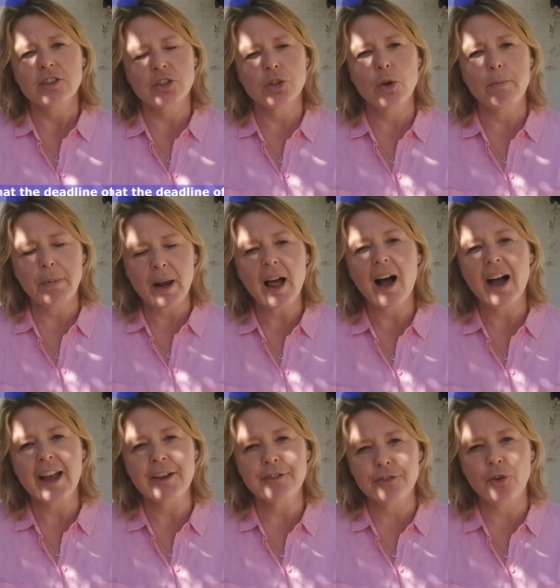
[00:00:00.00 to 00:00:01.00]
to
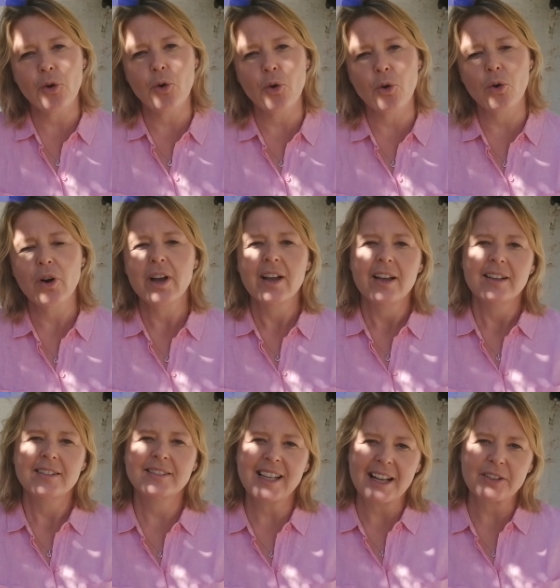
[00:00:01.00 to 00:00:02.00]
apply for
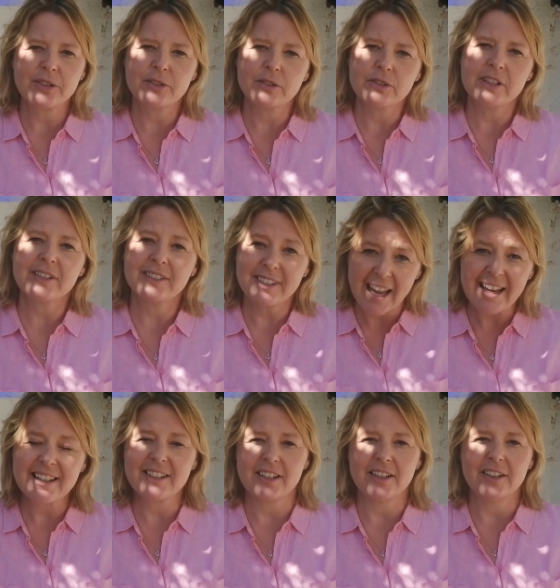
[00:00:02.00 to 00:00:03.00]
settled
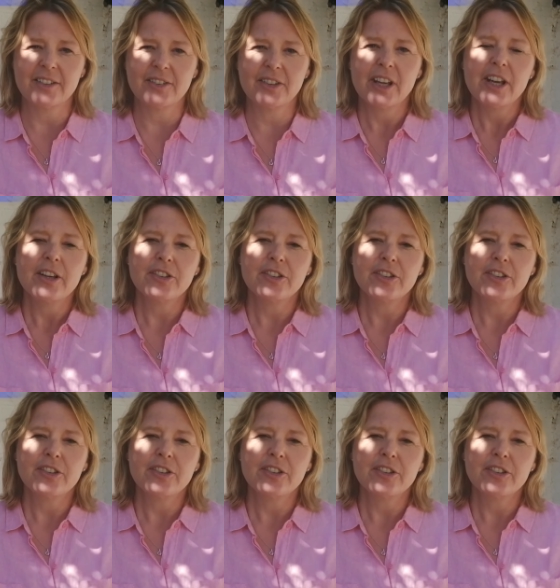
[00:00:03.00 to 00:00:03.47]
status.